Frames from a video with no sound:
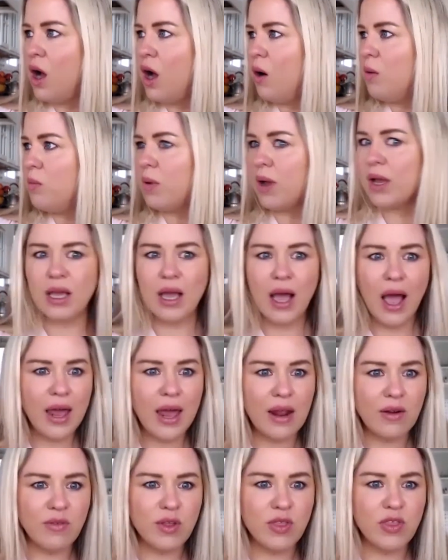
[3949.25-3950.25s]
my God,
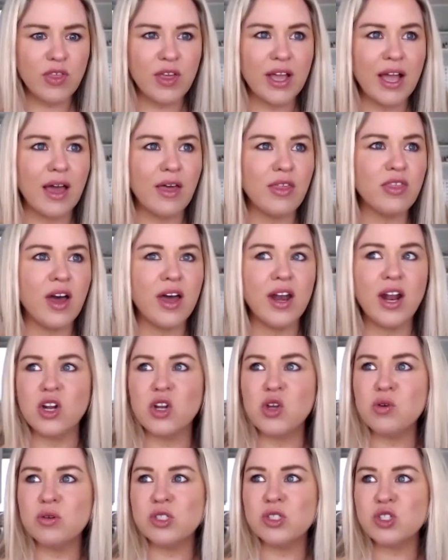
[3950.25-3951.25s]
everything I thought I
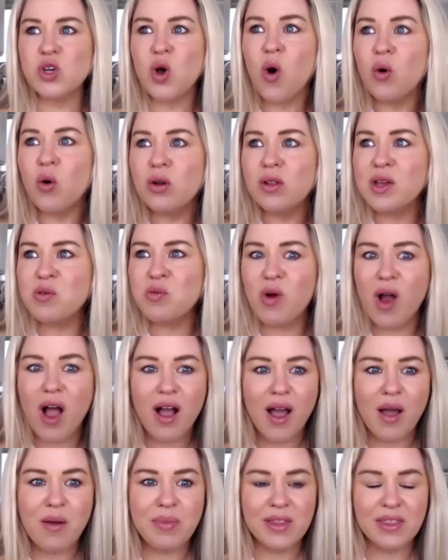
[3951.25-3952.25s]
knew is totally wrong.
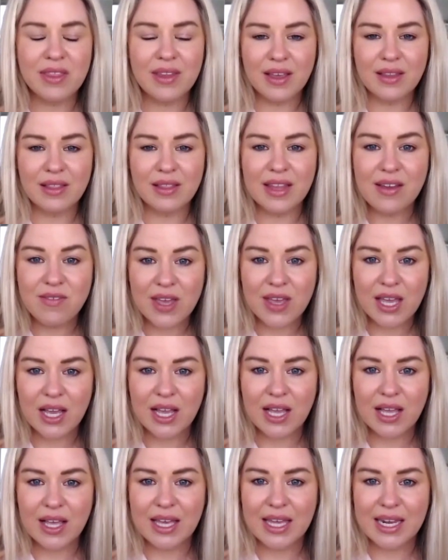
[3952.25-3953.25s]
I've been like
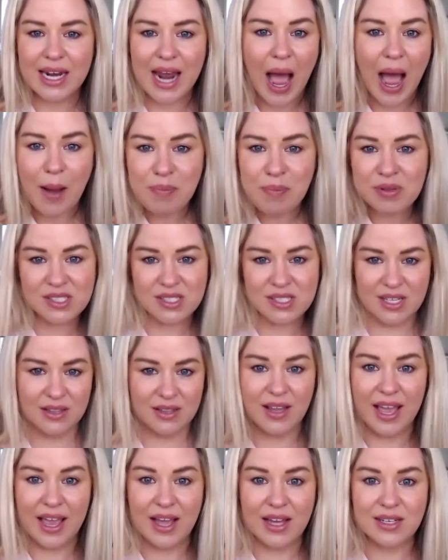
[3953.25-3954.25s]
living in opposite
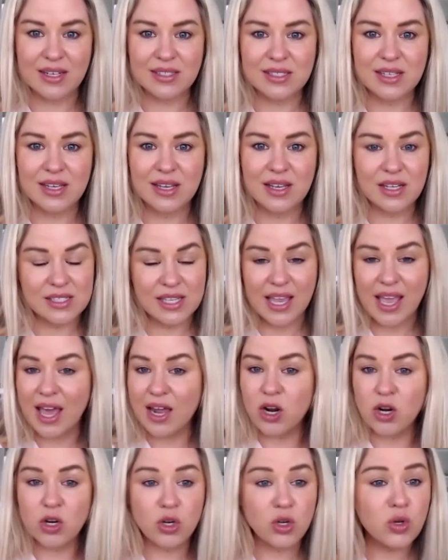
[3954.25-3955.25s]
land, because I had
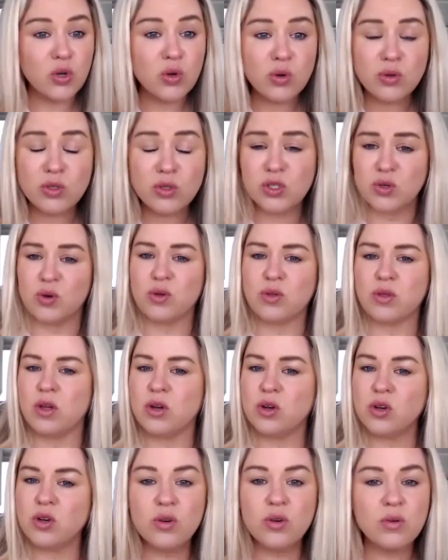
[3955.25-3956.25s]
a new truth, a
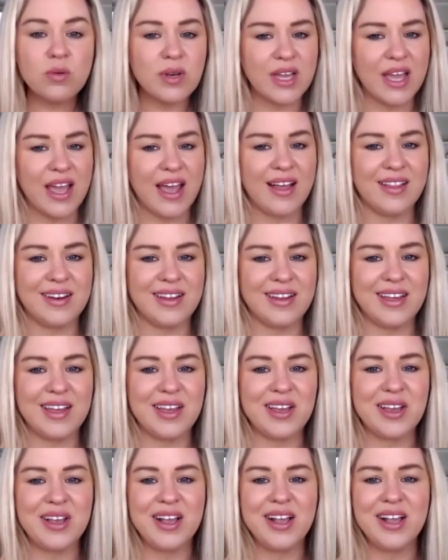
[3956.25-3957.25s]
new reality.
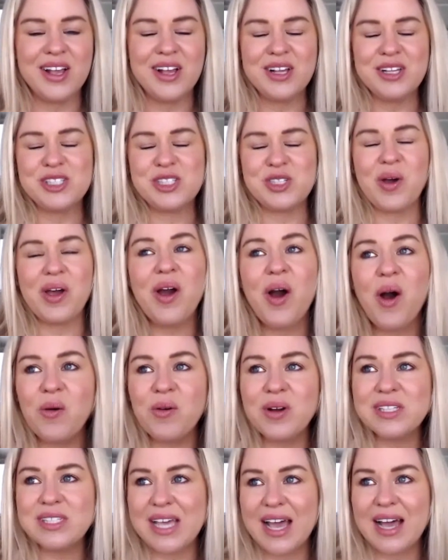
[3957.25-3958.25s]
So I
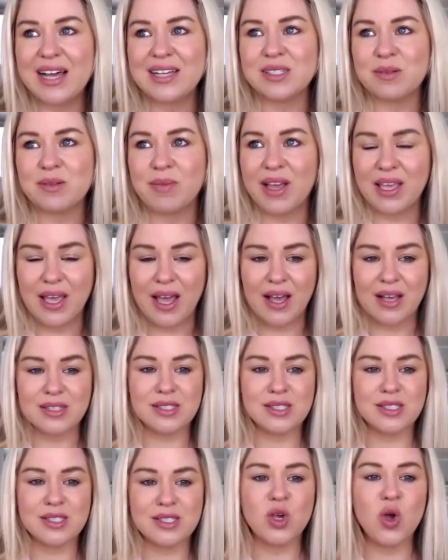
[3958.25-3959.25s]
always ask my
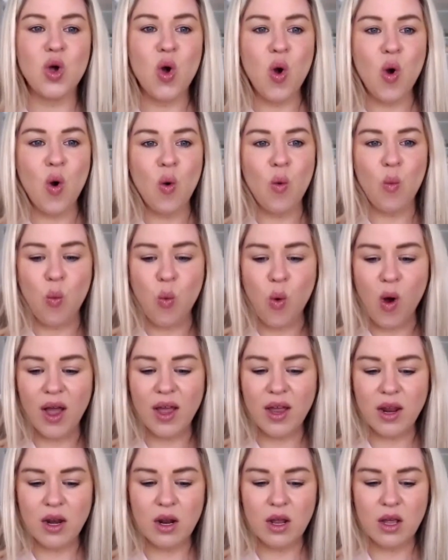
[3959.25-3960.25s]
guests,
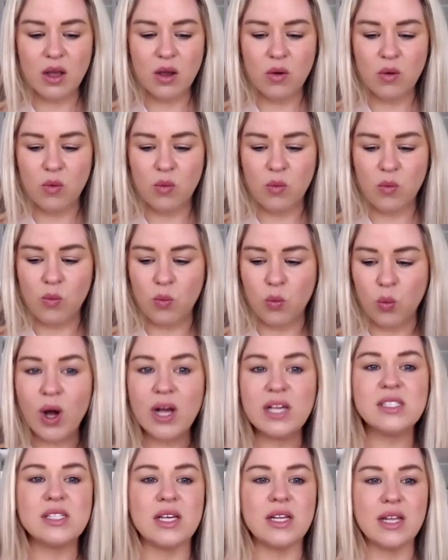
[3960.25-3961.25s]
what
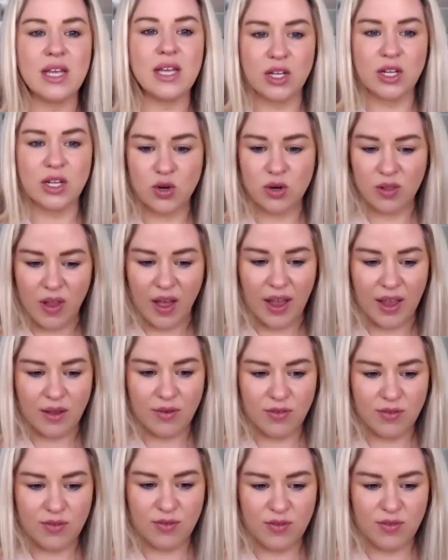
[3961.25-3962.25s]
was it in your
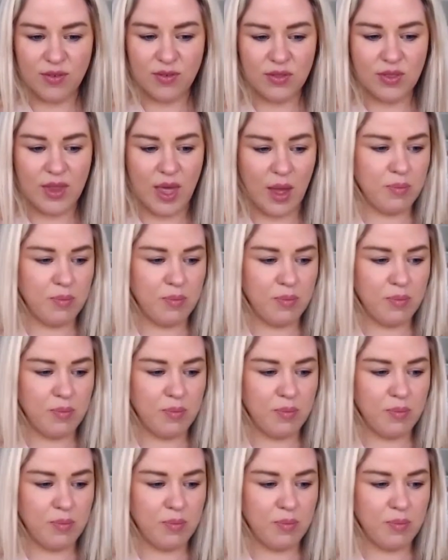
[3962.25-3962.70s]
life that